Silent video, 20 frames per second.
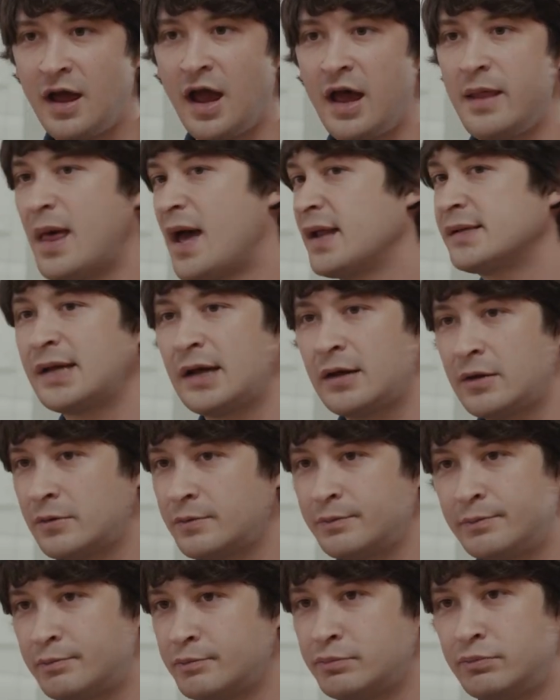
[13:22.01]
And that's
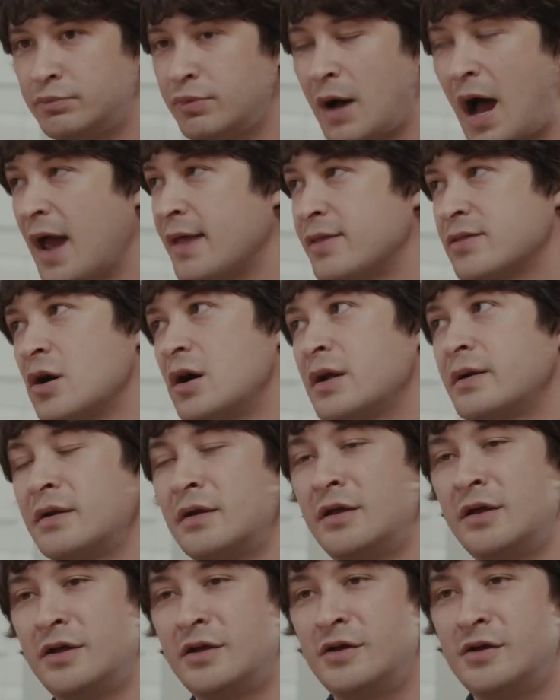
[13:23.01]
how I thought,
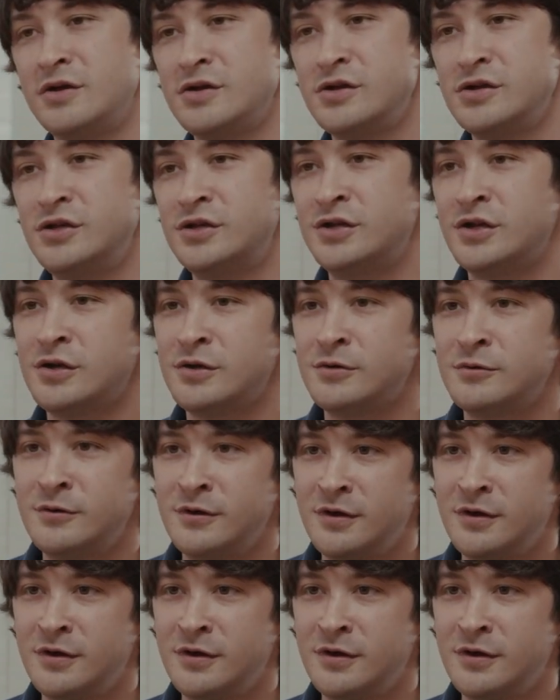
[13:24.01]
you know,